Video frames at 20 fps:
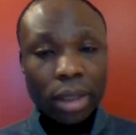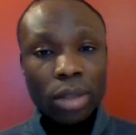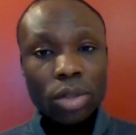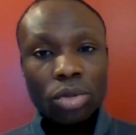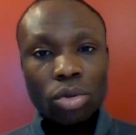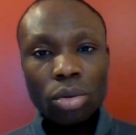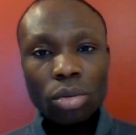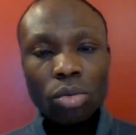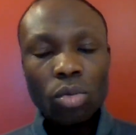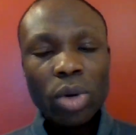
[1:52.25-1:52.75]

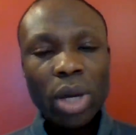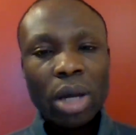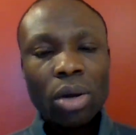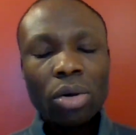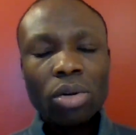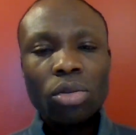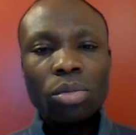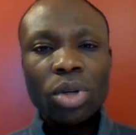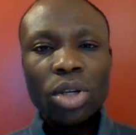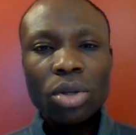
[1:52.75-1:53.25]
so we are
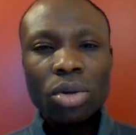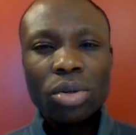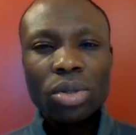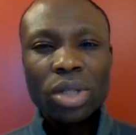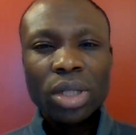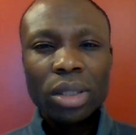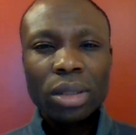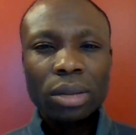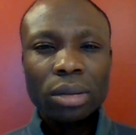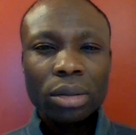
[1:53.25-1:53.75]
going to be
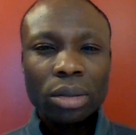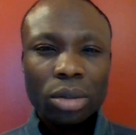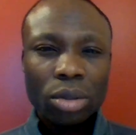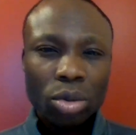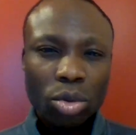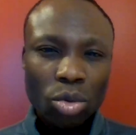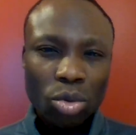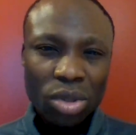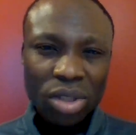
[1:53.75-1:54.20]
using two